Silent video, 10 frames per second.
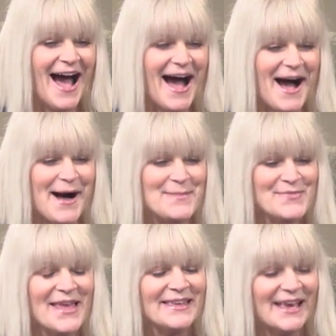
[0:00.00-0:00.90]
Uh,
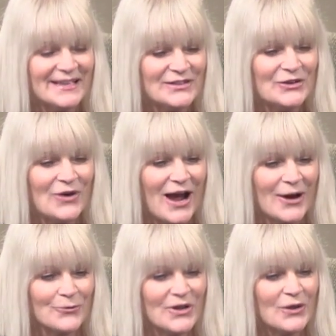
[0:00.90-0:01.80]
yes, you
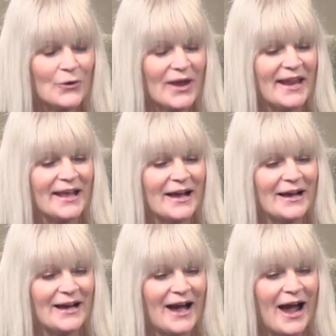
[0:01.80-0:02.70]
are relocating. Uh
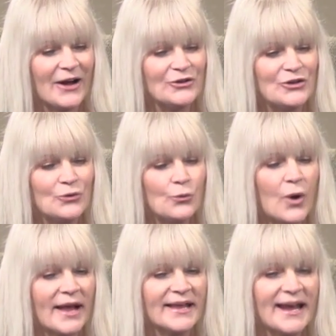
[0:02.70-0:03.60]
-huh. Are you,
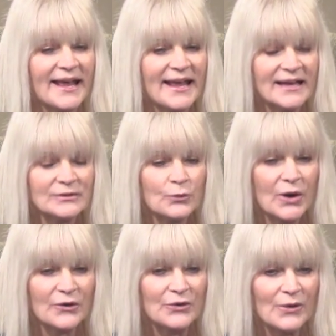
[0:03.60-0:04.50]
can I ask
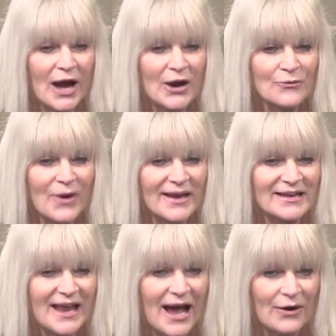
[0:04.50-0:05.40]
where you are right
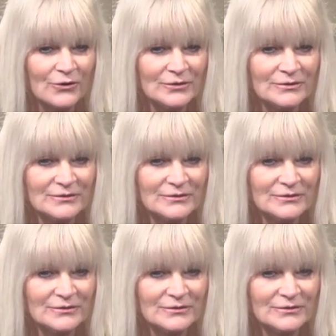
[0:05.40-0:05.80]
now?